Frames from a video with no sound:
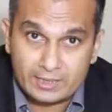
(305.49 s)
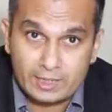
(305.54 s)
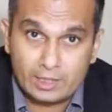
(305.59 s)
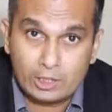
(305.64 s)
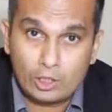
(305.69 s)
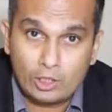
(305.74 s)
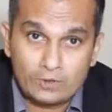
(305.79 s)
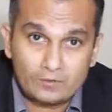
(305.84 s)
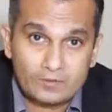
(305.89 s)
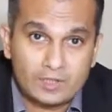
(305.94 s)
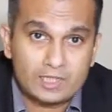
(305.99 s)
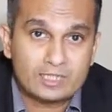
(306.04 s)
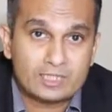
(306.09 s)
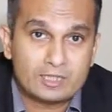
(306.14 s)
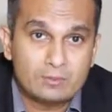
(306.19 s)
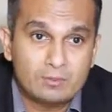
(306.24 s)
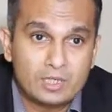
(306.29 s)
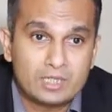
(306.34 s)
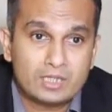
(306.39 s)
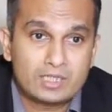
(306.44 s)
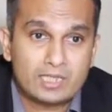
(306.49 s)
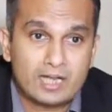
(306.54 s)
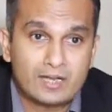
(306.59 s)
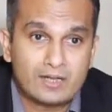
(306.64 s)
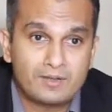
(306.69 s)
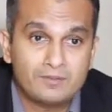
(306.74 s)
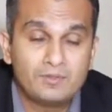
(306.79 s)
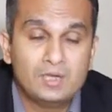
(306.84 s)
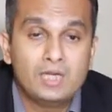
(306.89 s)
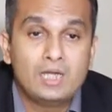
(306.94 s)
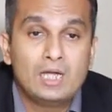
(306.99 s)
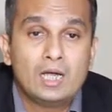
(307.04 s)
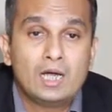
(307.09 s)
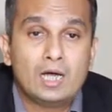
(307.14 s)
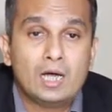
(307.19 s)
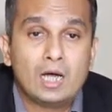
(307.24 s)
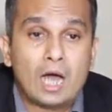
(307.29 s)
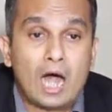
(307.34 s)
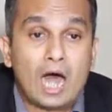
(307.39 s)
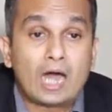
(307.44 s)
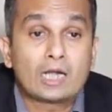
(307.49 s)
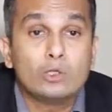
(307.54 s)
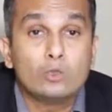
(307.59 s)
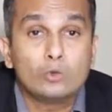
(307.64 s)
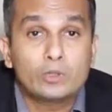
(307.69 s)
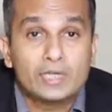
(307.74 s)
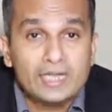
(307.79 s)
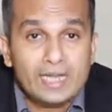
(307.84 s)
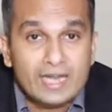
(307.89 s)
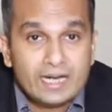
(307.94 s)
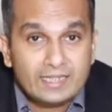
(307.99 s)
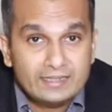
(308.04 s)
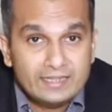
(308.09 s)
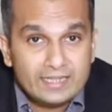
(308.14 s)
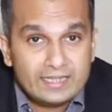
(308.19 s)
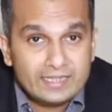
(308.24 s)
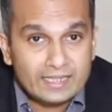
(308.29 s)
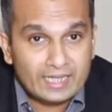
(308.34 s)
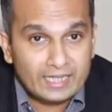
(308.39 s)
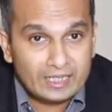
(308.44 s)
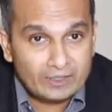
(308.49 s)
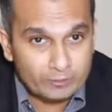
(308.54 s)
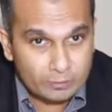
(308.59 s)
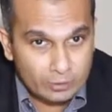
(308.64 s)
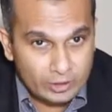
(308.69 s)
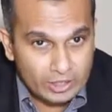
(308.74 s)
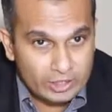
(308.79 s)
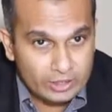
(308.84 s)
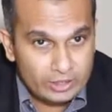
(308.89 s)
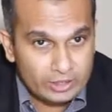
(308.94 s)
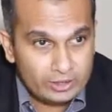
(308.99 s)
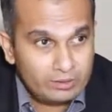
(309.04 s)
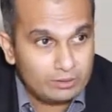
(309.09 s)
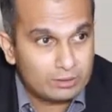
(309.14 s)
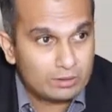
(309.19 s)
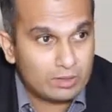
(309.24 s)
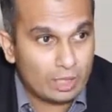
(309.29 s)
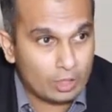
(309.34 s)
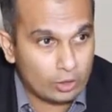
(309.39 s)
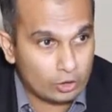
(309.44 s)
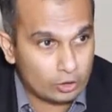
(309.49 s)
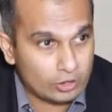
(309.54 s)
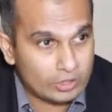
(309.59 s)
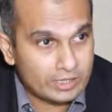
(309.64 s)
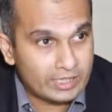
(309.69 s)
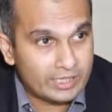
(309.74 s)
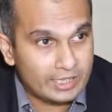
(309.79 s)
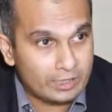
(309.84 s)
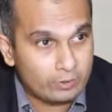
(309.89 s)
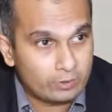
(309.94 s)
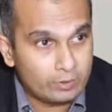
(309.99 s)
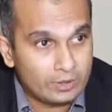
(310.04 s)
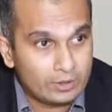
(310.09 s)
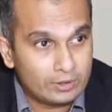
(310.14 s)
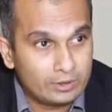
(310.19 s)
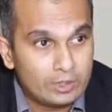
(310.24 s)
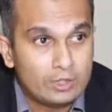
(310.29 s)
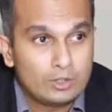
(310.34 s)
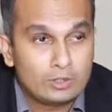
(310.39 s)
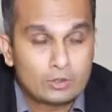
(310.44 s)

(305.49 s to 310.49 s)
A lot of customers are looking at these kind of protection across the network